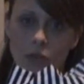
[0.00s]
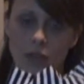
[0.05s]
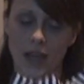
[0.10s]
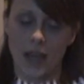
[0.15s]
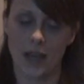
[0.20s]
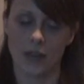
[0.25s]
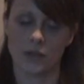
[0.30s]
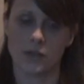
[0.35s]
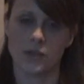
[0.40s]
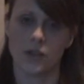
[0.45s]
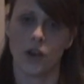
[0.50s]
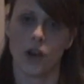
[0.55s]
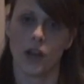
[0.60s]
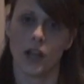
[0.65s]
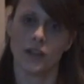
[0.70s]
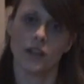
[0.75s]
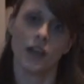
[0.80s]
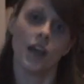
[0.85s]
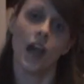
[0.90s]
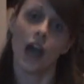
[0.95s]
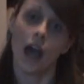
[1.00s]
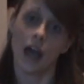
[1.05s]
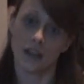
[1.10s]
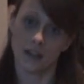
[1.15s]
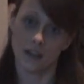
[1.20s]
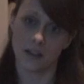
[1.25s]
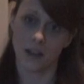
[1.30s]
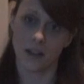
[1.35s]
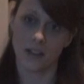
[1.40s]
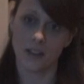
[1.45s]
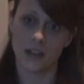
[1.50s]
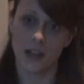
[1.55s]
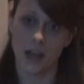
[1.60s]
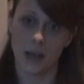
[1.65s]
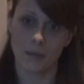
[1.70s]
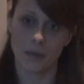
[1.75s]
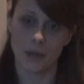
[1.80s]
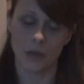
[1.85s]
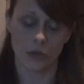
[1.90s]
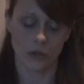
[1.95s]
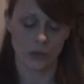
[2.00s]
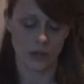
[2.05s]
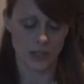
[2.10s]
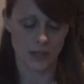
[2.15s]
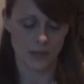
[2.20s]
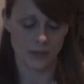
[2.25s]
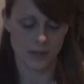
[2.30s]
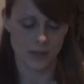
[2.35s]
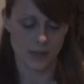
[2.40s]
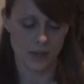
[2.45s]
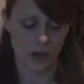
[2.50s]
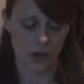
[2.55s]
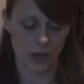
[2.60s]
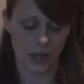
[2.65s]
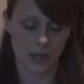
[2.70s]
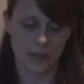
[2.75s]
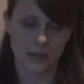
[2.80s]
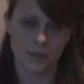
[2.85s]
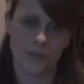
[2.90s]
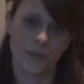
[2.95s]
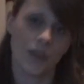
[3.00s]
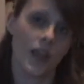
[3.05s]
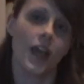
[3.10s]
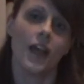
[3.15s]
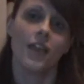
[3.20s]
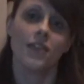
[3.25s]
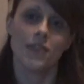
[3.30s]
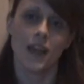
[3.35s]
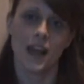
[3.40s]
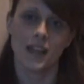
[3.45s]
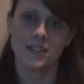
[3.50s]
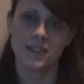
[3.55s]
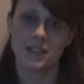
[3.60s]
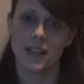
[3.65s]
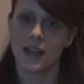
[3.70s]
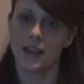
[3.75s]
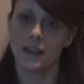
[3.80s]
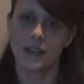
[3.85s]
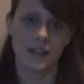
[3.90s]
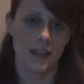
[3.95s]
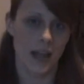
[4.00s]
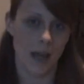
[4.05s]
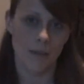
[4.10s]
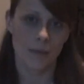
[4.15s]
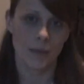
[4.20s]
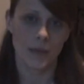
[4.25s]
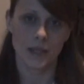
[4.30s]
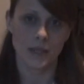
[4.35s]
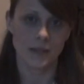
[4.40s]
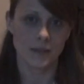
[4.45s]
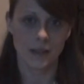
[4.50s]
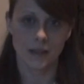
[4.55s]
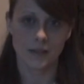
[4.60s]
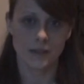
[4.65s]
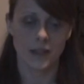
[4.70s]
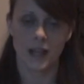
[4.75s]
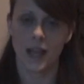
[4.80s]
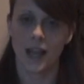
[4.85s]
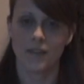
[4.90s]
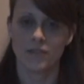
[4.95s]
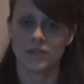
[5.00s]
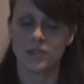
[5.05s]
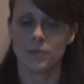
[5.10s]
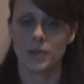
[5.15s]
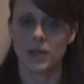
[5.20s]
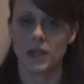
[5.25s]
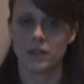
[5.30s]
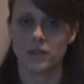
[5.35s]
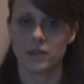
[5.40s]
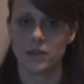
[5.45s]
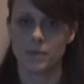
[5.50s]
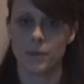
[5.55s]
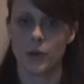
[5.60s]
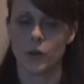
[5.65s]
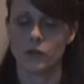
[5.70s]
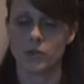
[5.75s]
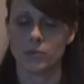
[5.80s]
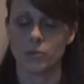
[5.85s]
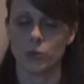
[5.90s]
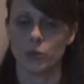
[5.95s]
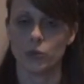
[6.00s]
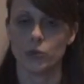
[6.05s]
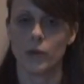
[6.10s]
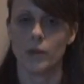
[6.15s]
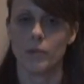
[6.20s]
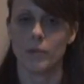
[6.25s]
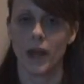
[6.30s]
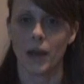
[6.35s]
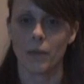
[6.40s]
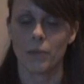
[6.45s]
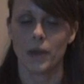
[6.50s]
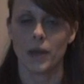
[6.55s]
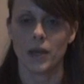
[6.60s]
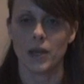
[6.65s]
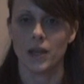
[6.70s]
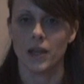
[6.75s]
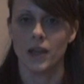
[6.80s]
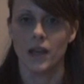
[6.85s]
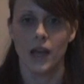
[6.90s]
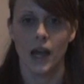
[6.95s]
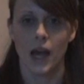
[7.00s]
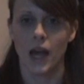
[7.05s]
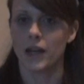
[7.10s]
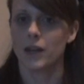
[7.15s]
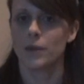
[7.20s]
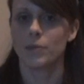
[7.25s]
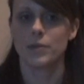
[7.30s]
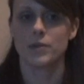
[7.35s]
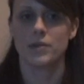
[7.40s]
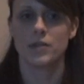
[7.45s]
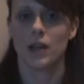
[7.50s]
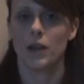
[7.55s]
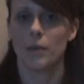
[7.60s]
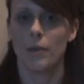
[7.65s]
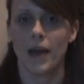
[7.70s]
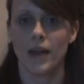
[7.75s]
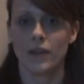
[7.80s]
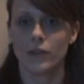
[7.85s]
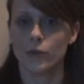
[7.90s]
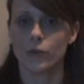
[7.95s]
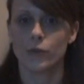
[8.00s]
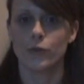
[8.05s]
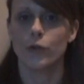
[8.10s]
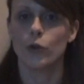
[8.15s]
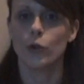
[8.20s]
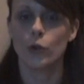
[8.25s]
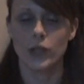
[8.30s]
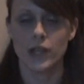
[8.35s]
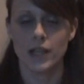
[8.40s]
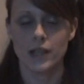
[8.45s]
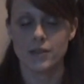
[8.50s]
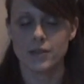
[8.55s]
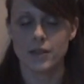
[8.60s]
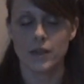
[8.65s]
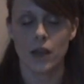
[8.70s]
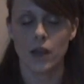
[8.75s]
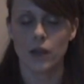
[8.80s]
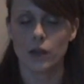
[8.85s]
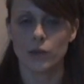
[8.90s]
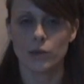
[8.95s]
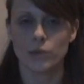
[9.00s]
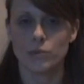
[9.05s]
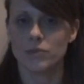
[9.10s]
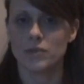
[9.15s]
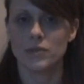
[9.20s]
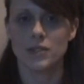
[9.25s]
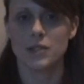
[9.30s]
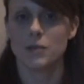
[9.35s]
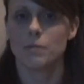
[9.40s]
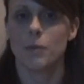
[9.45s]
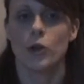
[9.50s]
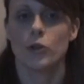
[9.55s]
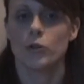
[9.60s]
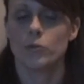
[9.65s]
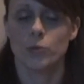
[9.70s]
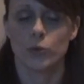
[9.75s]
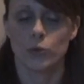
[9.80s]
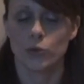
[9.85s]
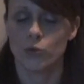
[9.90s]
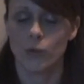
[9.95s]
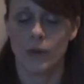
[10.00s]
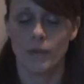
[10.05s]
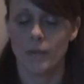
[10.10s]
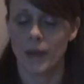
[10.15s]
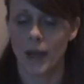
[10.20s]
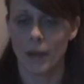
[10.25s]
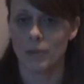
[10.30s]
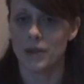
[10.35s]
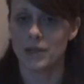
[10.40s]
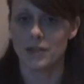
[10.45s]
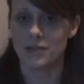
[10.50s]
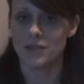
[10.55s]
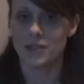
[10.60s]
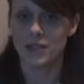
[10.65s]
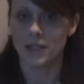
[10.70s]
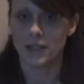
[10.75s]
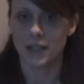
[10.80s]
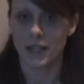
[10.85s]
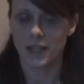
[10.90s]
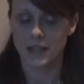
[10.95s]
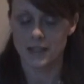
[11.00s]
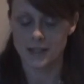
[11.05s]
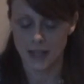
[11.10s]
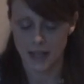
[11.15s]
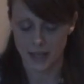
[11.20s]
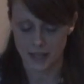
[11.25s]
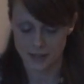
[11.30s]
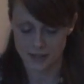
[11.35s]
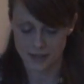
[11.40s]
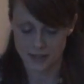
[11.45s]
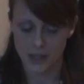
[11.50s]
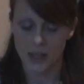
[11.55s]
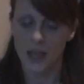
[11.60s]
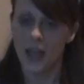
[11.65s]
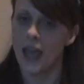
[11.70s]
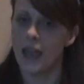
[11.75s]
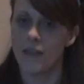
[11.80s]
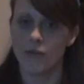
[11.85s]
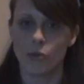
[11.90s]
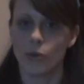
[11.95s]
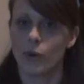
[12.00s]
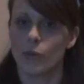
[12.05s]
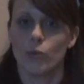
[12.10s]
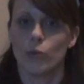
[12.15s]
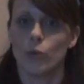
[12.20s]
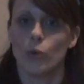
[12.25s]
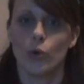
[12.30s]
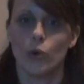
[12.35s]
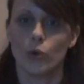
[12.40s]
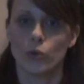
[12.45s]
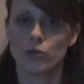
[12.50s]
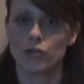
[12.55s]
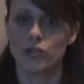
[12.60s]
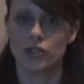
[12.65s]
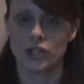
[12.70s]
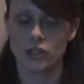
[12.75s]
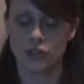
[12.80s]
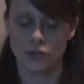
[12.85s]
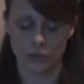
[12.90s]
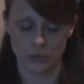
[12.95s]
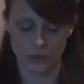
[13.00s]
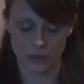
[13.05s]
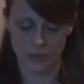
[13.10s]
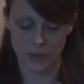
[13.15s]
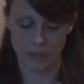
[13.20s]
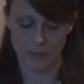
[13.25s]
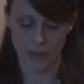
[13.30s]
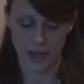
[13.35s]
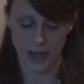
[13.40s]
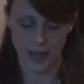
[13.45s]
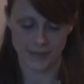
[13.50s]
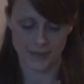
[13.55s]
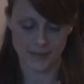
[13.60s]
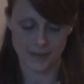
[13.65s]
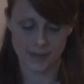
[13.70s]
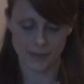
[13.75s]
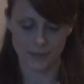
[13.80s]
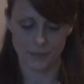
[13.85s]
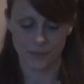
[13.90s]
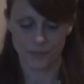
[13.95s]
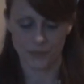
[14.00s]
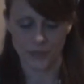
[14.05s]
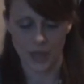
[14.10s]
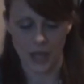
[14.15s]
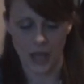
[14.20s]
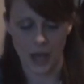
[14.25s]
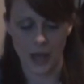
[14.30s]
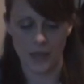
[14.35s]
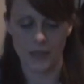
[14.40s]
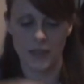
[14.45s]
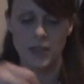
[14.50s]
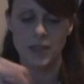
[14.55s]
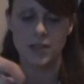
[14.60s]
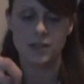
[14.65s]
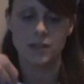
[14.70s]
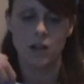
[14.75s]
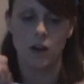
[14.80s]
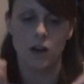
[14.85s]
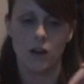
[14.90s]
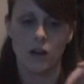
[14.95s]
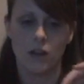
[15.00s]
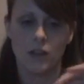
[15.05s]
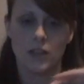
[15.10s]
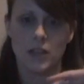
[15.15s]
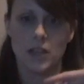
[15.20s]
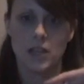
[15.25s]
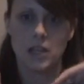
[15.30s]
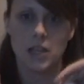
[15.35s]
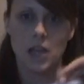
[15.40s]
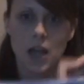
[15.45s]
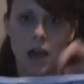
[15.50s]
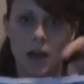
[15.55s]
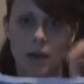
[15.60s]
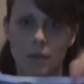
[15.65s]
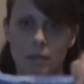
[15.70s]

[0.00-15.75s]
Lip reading: on the outside and another nappy on the inside. That second nappy doesn't have to be a disposable swim nappy, and up until about 4 years ago, disposable swim nappies didn't exist. Everyone wore traditional swim pants. These are the